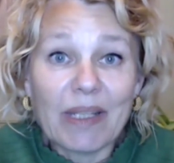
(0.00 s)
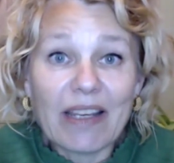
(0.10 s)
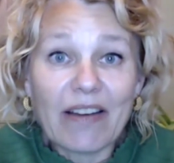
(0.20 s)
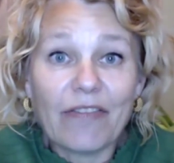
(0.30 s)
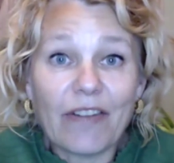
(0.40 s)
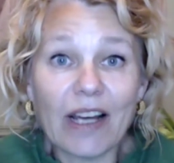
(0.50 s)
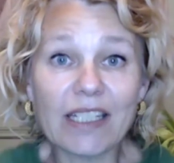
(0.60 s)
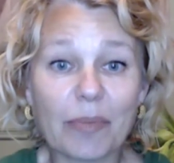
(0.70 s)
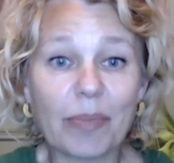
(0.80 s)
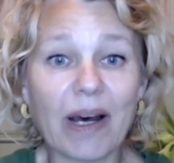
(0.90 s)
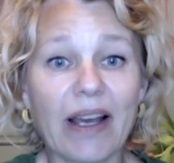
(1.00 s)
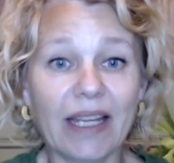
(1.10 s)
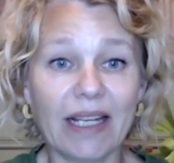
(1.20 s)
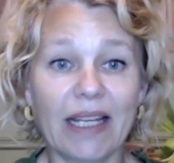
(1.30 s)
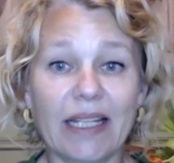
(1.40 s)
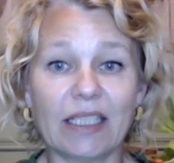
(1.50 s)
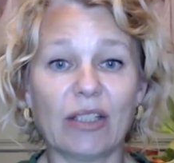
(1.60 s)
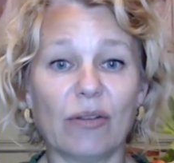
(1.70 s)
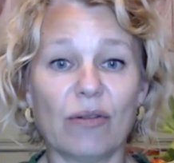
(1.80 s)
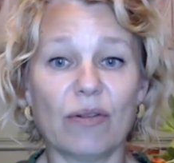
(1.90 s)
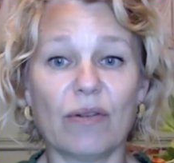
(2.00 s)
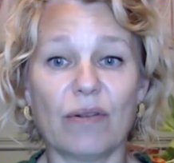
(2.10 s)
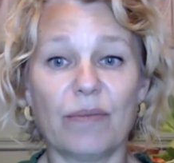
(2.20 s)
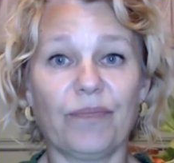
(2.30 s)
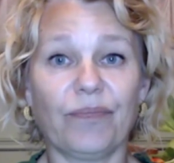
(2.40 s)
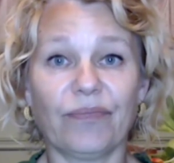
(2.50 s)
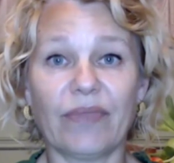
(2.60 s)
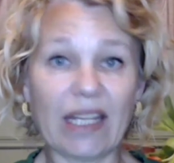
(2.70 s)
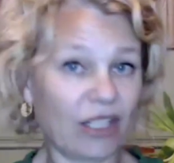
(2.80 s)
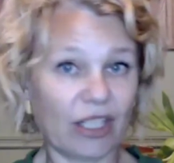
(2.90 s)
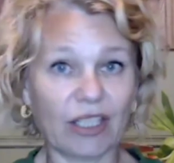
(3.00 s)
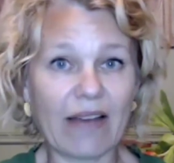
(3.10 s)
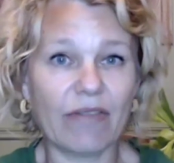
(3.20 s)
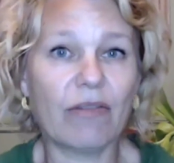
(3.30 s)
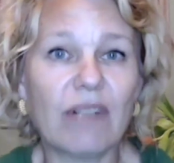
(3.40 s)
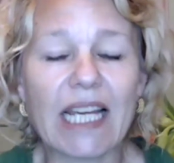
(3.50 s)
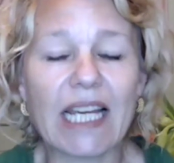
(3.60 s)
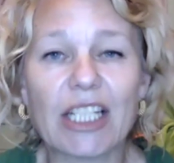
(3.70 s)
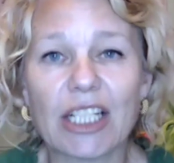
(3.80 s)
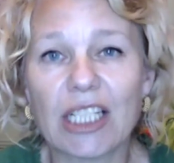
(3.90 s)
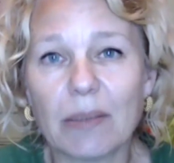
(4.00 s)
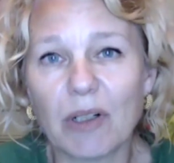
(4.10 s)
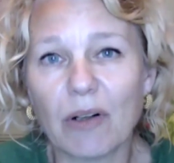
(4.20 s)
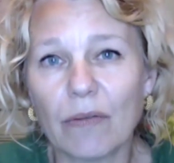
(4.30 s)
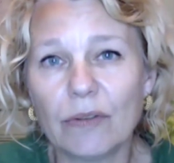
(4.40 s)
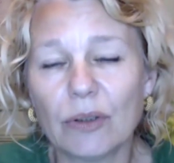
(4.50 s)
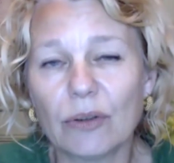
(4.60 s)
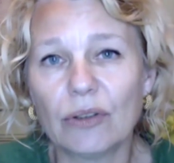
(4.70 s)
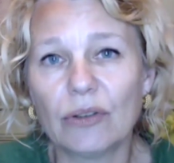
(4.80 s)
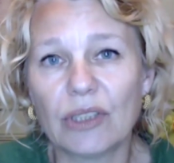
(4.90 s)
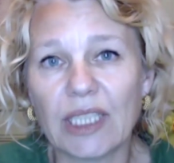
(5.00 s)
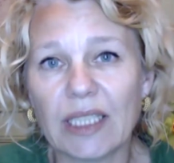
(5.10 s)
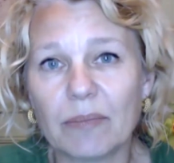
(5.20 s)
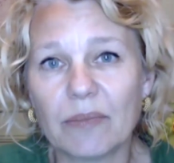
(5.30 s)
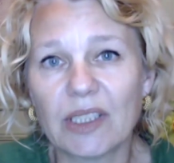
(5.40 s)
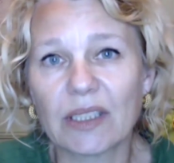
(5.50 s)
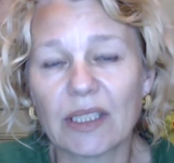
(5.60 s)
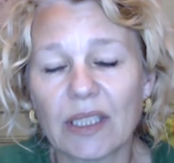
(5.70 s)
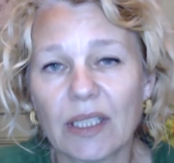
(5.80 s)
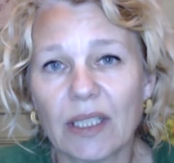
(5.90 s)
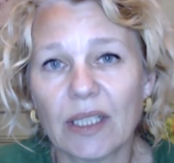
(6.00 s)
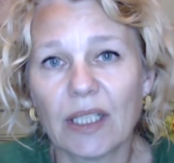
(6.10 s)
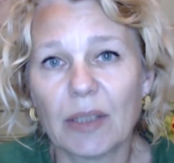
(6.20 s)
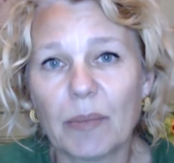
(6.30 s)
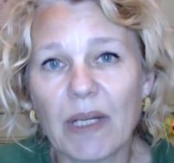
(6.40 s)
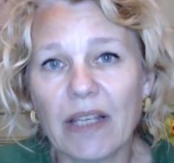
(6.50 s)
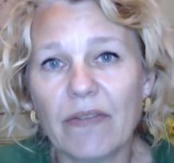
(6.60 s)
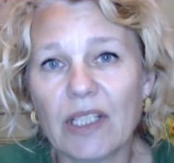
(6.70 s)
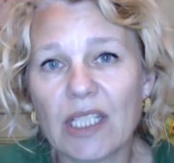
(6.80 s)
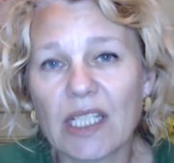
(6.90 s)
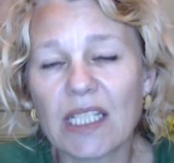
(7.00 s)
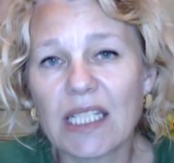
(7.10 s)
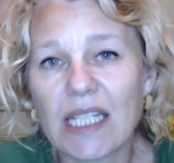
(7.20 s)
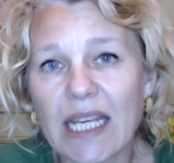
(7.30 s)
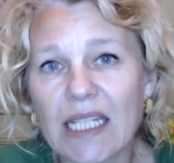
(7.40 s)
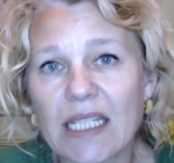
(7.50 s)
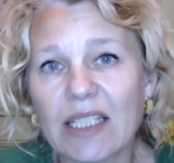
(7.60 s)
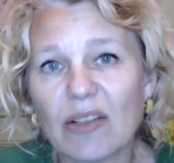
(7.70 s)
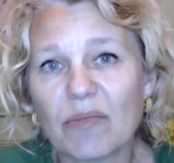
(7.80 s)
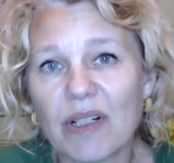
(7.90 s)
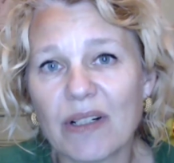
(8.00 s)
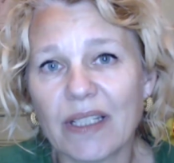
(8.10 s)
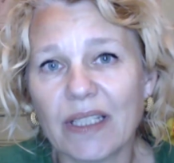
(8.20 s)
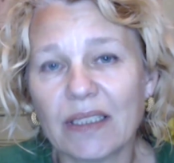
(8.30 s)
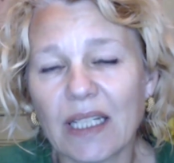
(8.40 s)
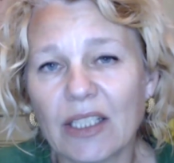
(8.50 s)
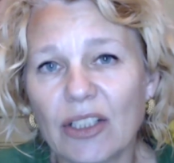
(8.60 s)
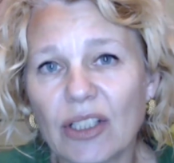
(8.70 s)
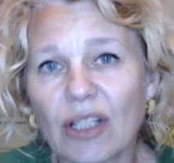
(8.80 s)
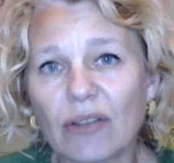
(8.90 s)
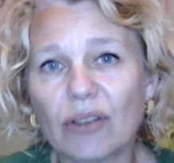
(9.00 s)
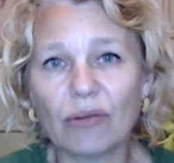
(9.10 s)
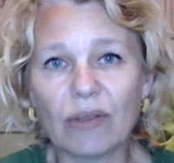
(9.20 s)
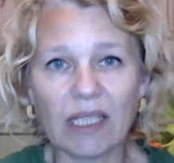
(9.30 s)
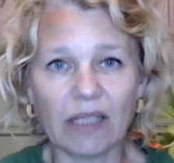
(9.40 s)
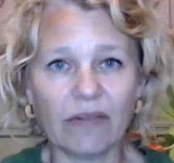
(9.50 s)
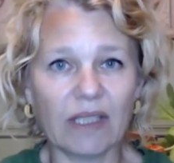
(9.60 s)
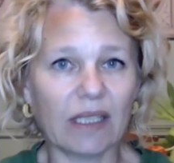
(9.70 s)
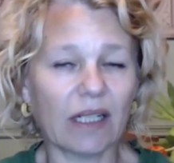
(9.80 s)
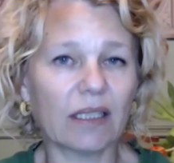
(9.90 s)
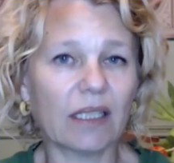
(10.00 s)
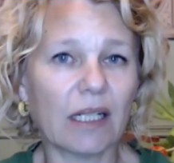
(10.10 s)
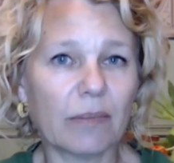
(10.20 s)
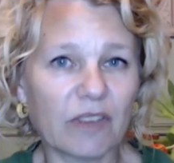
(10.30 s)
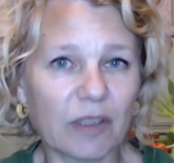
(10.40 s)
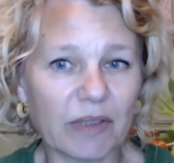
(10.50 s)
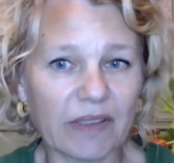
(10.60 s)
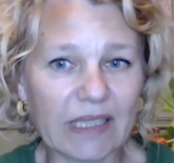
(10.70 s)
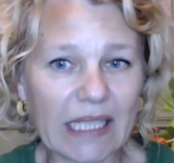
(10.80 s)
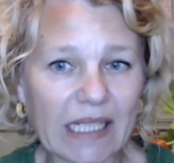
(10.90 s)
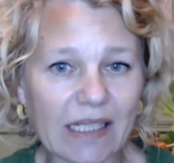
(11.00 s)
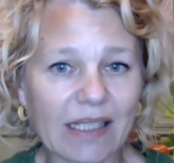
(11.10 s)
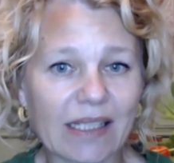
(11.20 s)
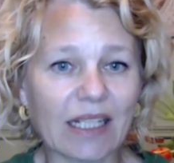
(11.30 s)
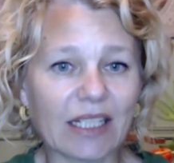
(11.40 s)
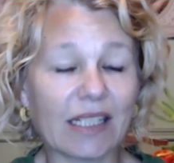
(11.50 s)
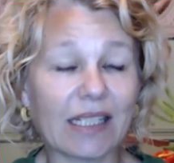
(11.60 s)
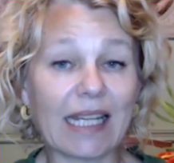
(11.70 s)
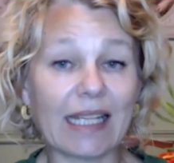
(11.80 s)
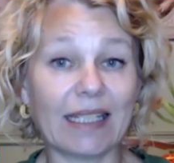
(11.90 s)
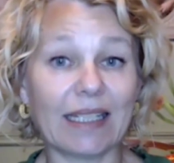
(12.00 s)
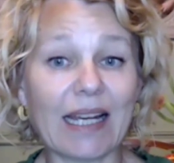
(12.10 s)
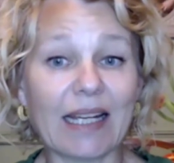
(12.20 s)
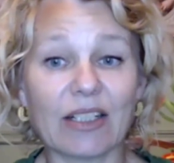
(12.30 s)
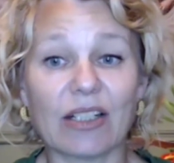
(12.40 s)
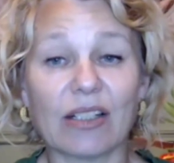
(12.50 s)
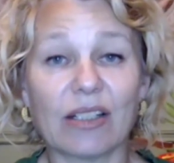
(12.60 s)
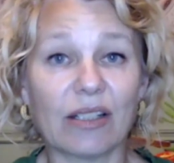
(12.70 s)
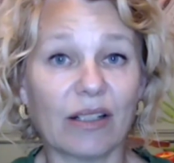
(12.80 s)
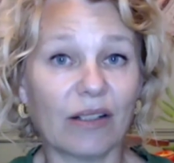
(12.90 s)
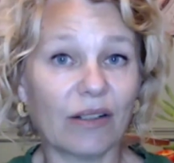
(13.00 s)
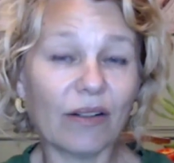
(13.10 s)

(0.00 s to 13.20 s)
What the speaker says: be a fighter pilot, or that you could have the relationship of your dreams. But if it just stays in your mind and you don't do any of the uncomfortable things, such as taking actions